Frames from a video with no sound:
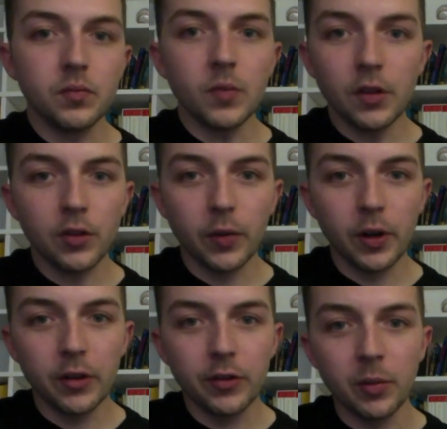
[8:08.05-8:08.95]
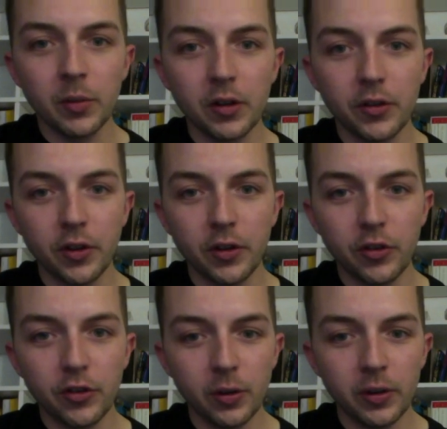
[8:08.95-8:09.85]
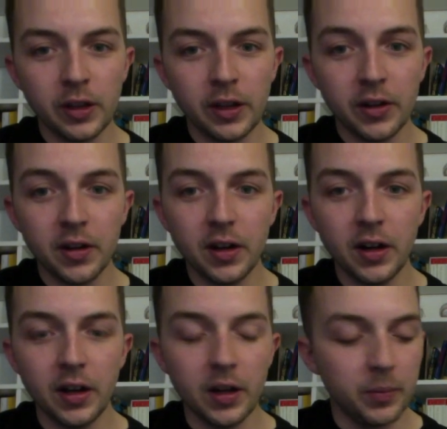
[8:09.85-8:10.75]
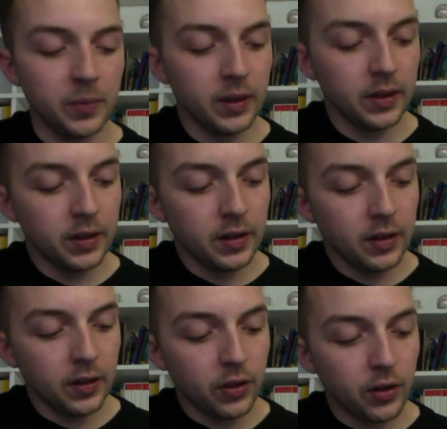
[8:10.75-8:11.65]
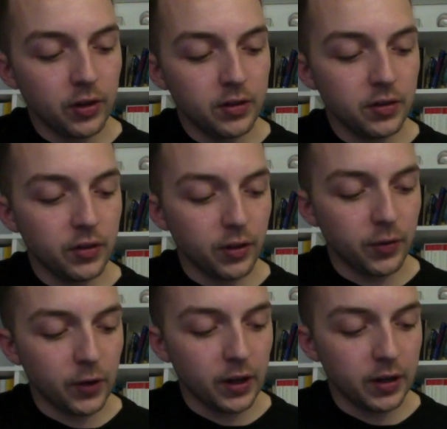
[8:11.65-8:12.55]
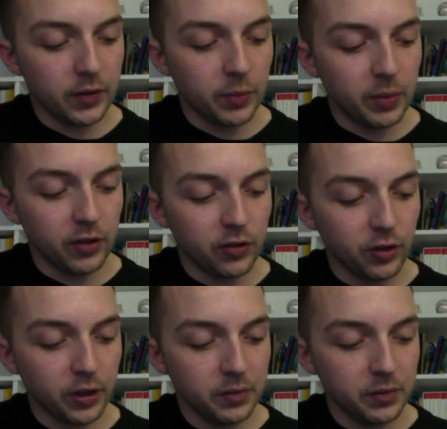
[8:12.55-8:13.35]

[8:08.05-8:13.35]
So very similar. So you're just going there, third fret of the B string,